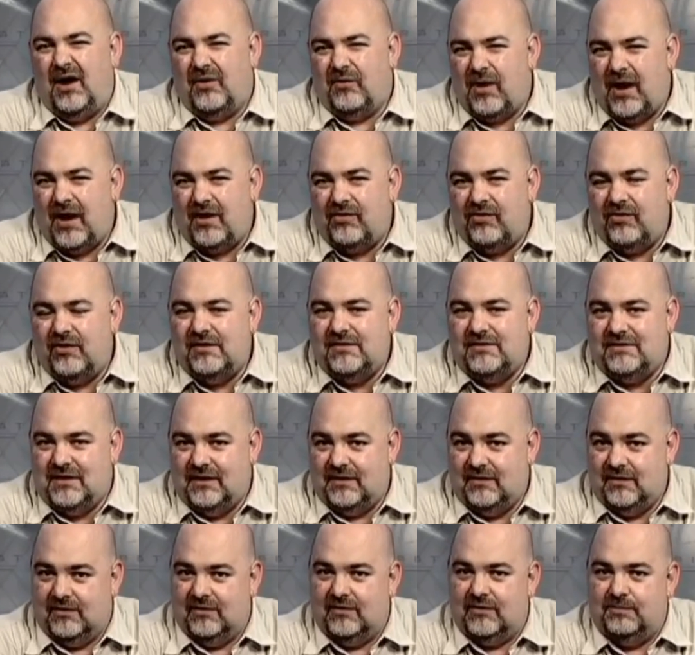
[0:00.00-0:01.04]
I'd rather he
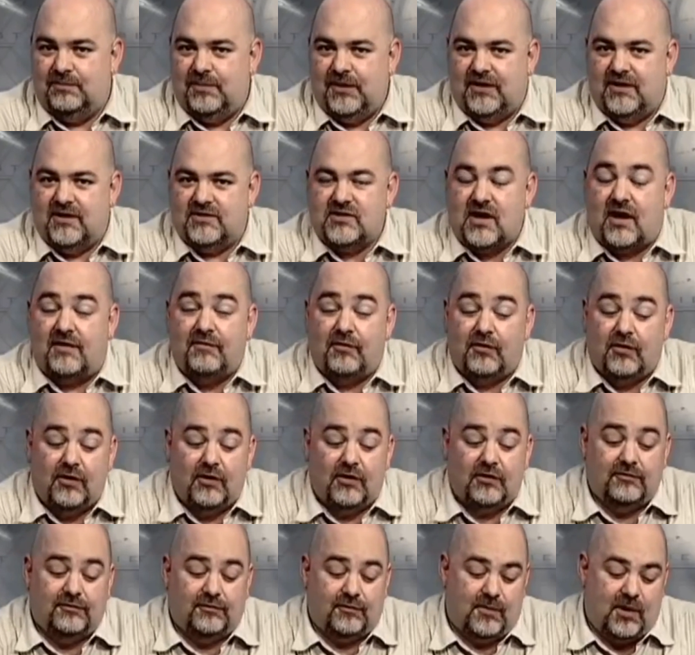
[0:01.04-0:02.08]
didn't because I've
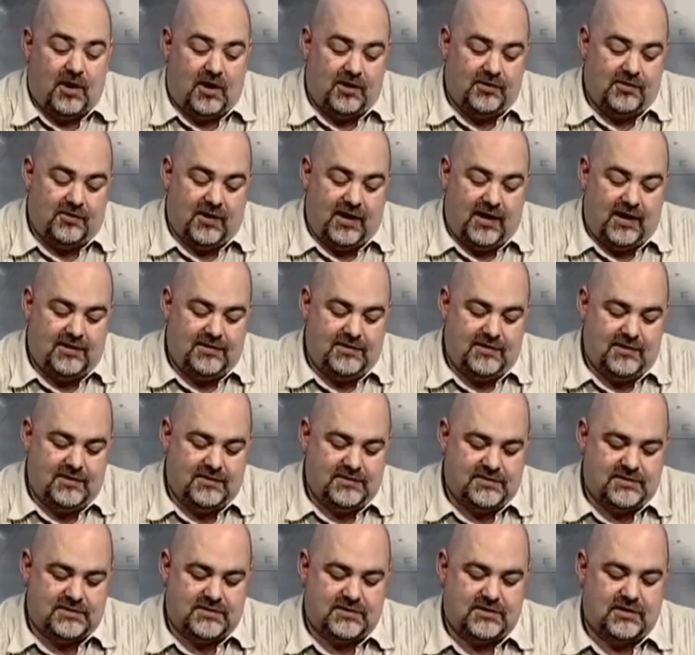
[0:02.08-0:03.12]
heard from other
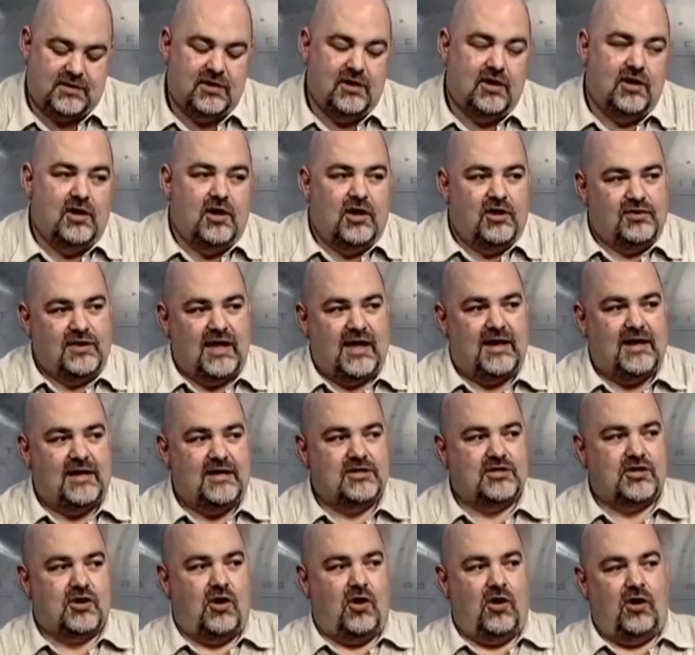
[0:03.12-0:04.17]
atheists that
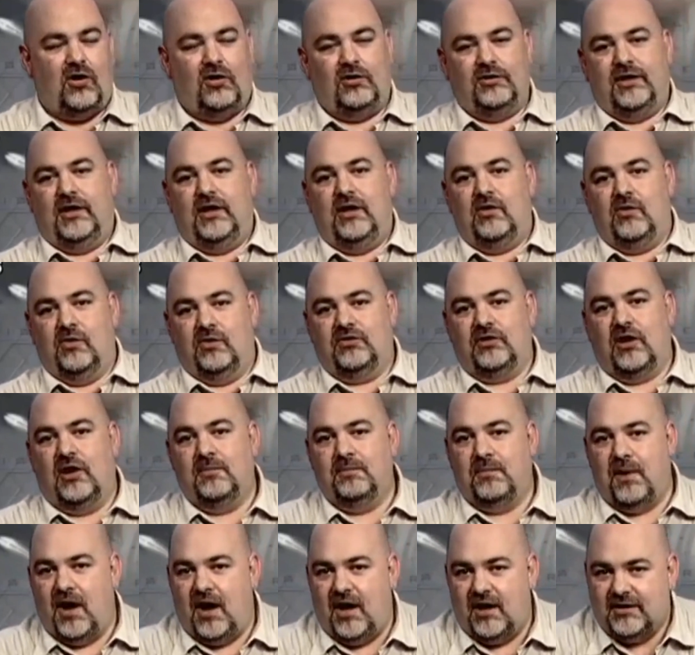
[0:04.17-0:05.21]
he's called in or
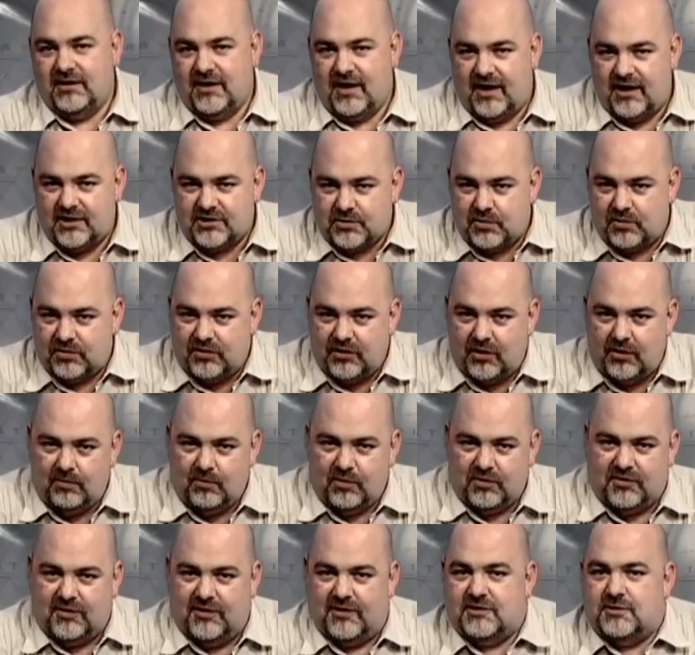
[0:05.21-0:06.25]
done podcasts with
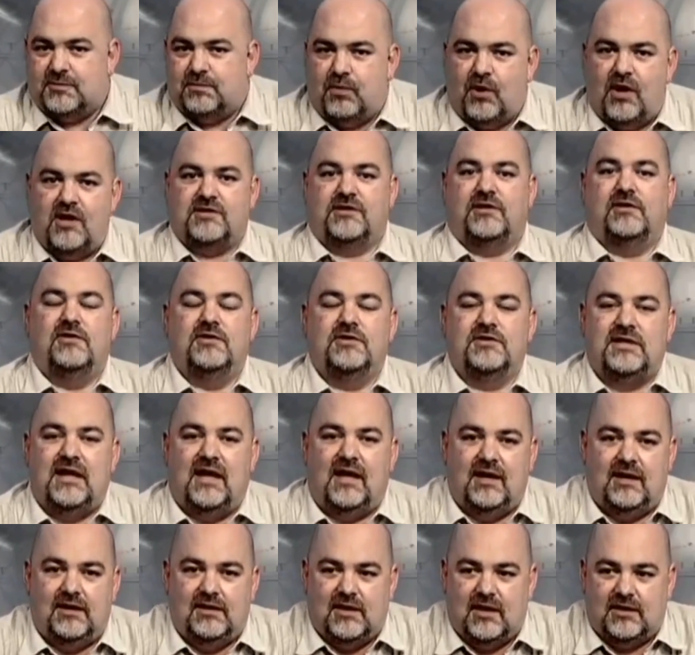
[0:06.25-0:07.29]
them with the express
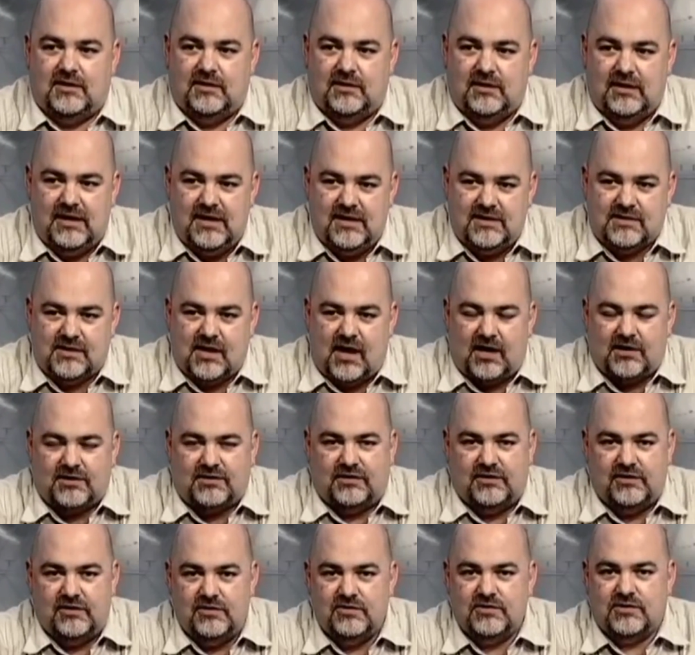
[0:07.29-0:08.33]
understanding that he's
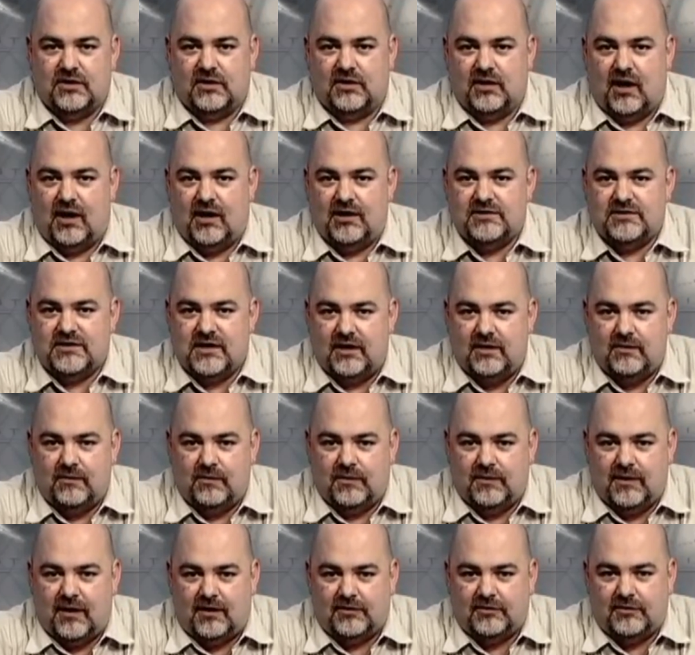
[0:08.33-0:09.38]
not to use the
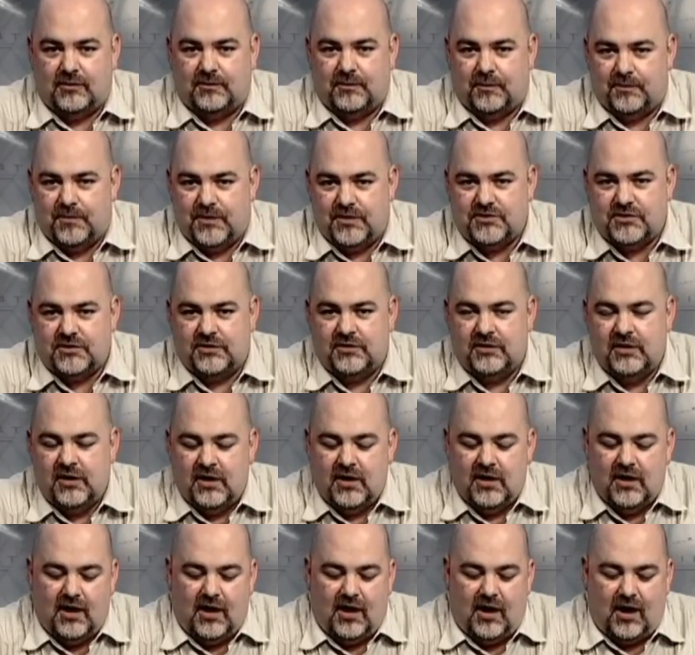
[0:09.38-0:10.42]
content without their permission.
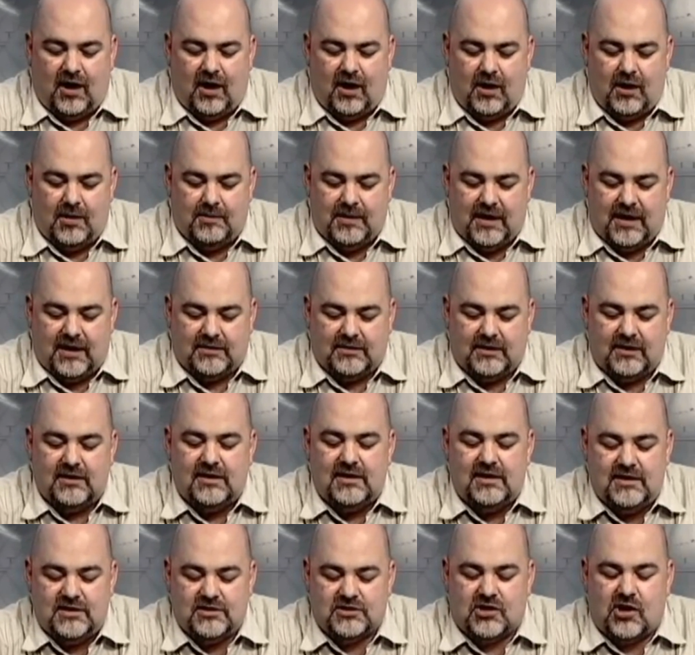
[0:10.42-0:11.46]
Um, and
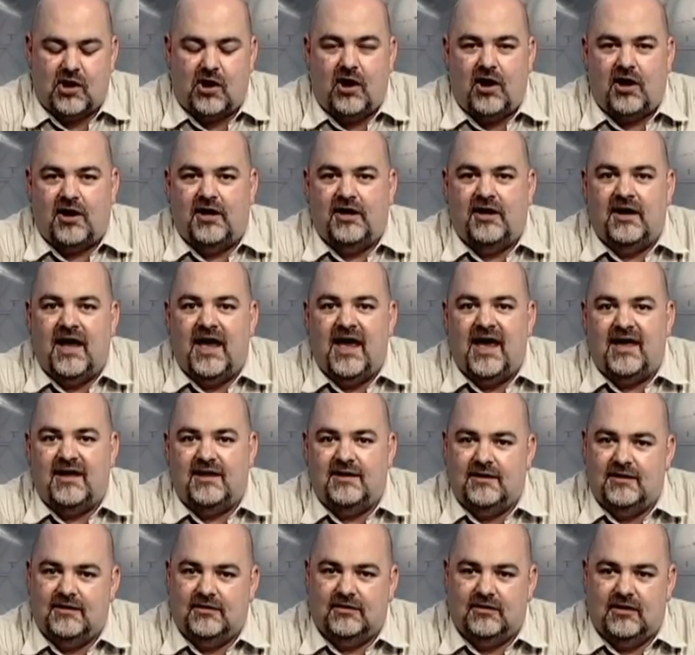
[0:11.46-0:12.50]
then he's gone and
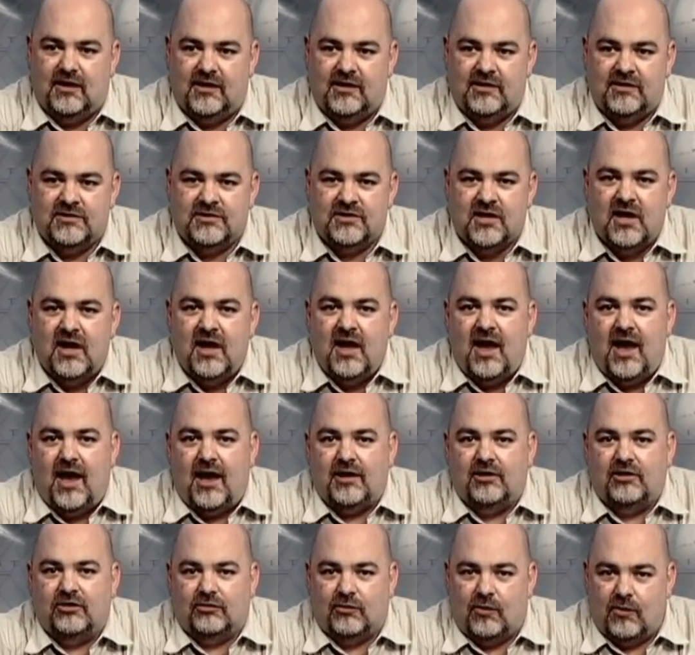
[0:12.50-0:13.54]
edited things
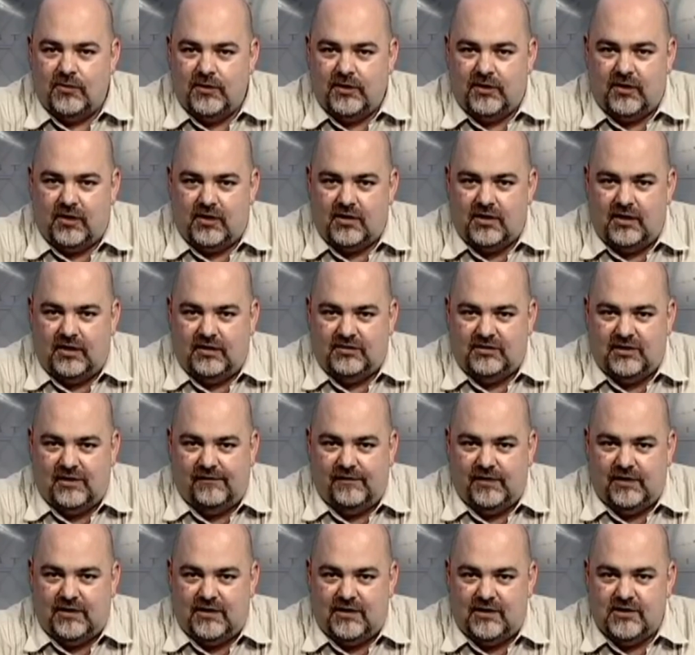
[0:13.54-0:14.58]
and thrown it on
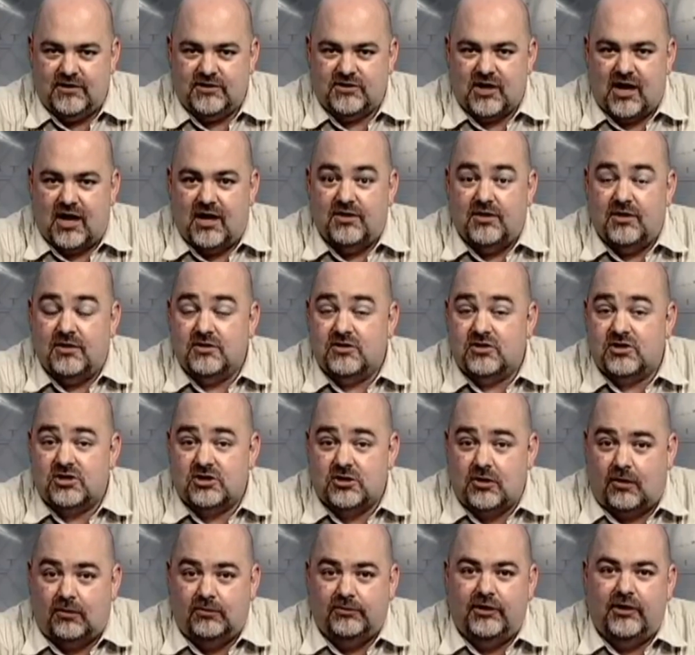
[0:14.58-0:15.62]
DVDs and then
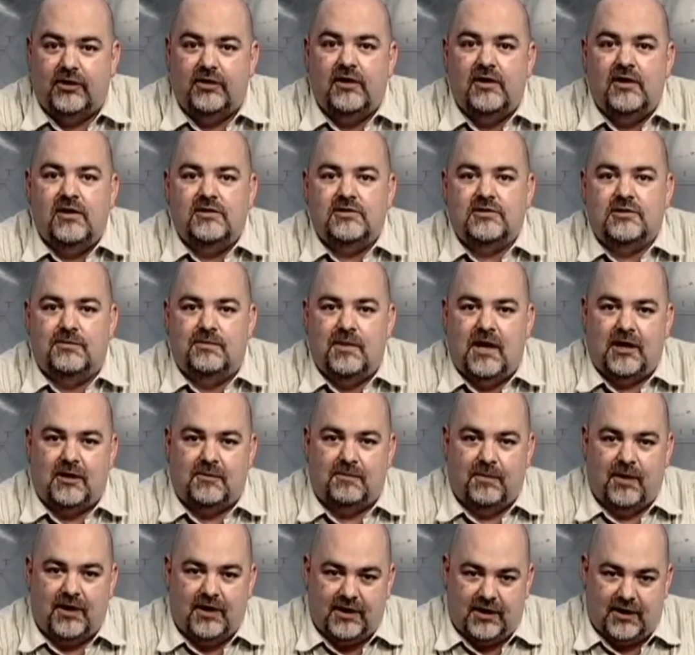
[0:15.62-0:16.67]
sold it to
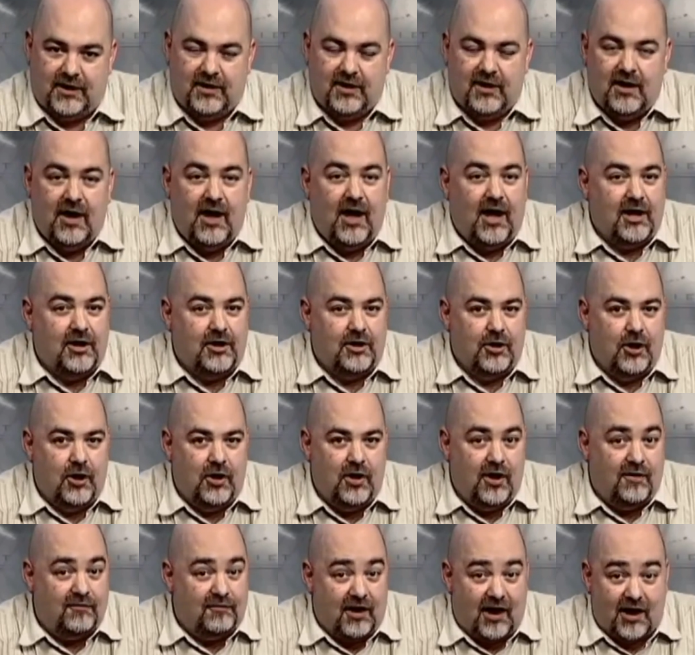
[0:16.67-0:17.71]
make money.
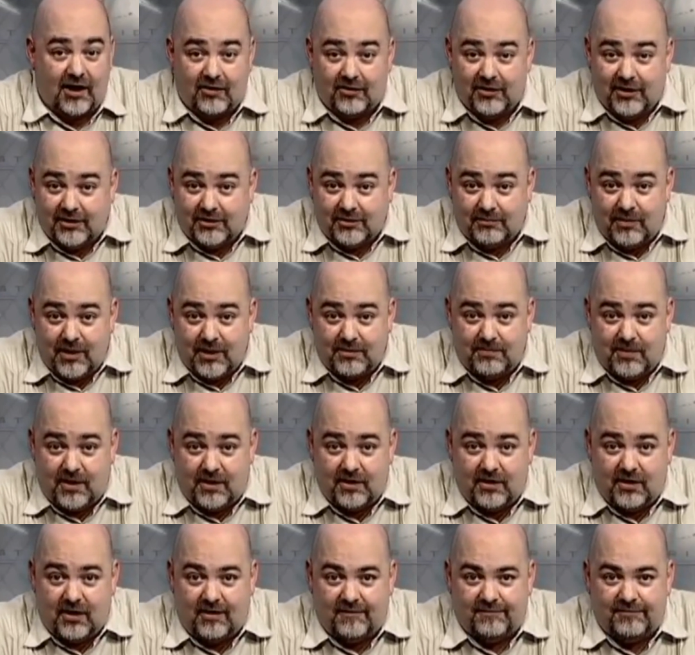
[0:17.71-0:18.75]
And if I don't get to make
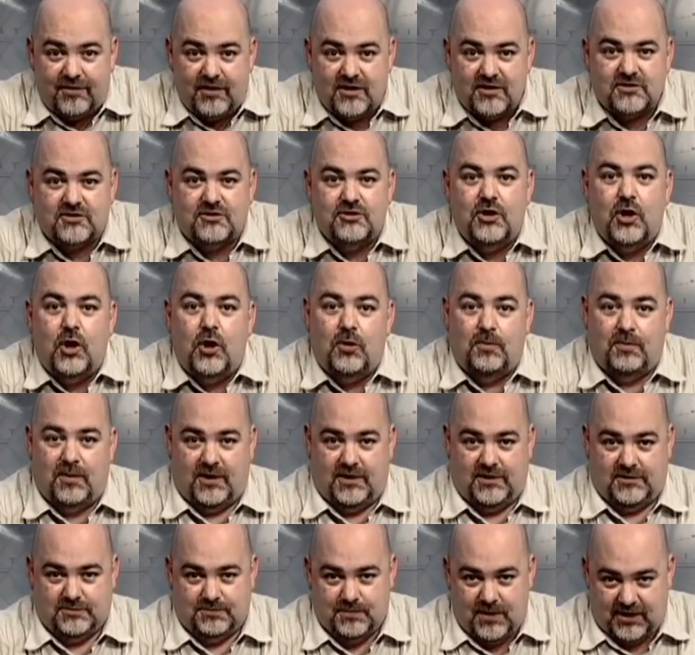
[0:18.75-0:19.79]
money off this,
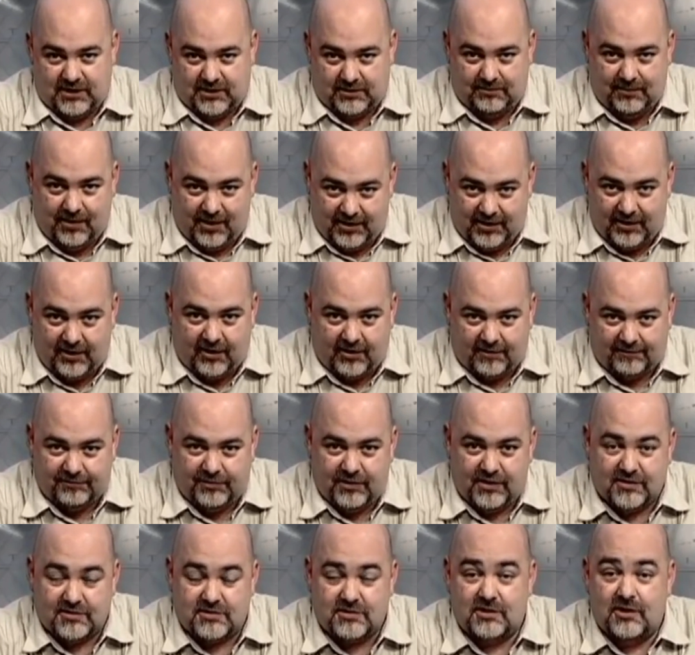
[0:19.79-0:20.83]
nobody's making money
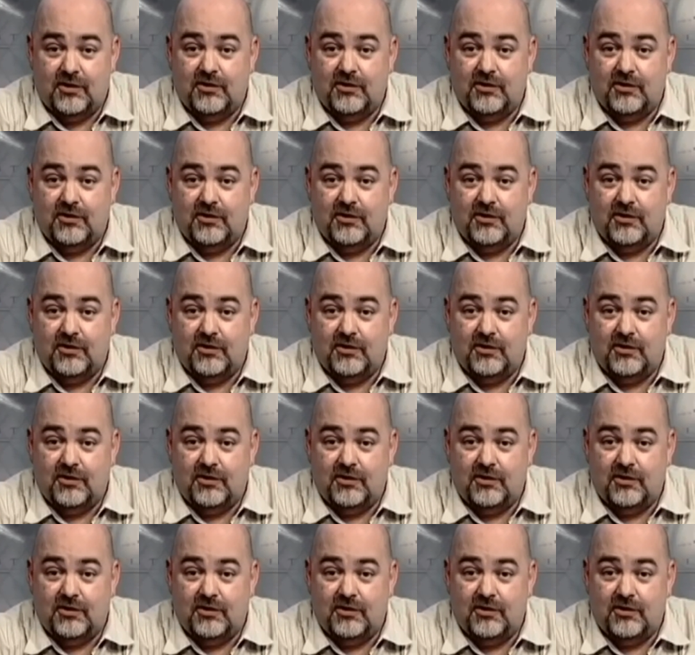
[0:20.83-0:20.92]
off this.